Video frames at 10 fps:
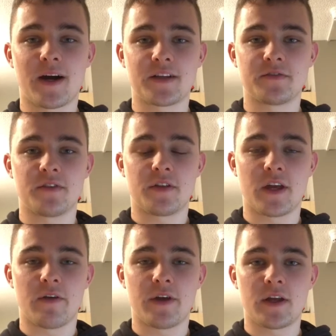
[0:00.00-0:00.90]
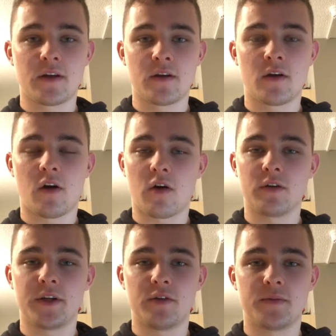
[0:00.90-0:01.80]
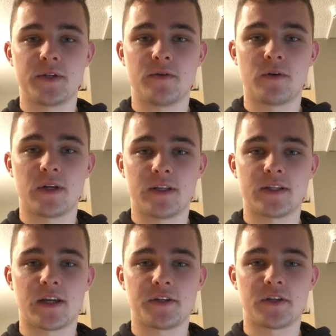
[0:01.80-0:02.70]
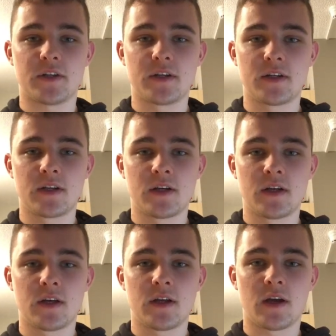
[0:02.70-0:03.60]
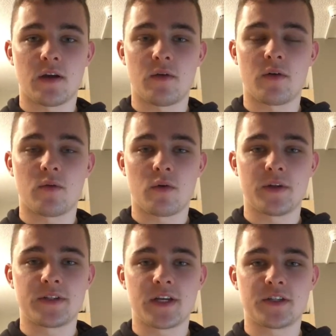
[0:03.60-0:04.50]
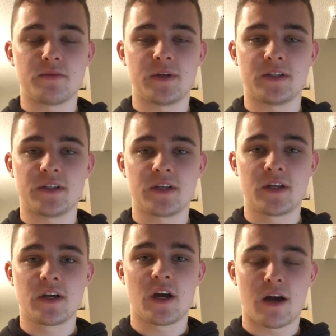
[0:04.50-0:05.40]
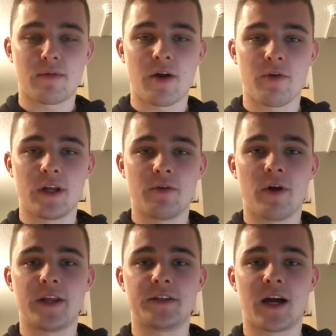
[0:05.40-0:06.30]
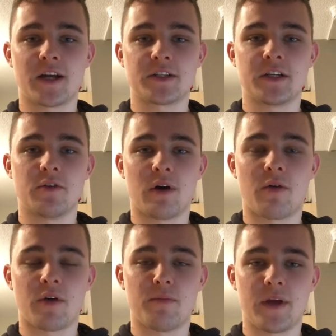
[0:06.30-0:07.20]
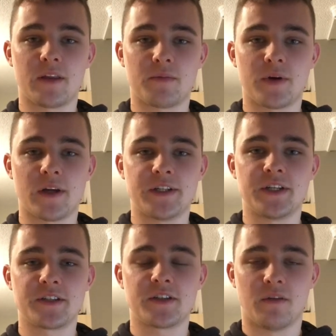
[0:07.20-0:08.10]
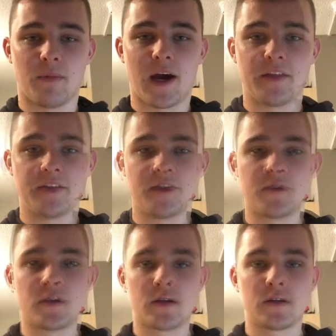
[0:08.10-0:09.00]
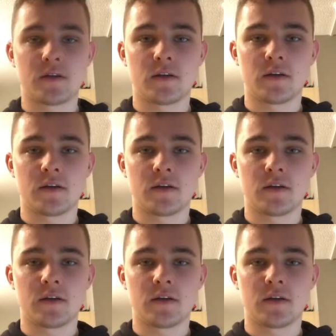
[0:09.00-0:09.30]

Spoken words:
Parts of the theory all lead up to intention, and what intention means is, am I really ready to actually go out and make the purchase and buy these new trainers?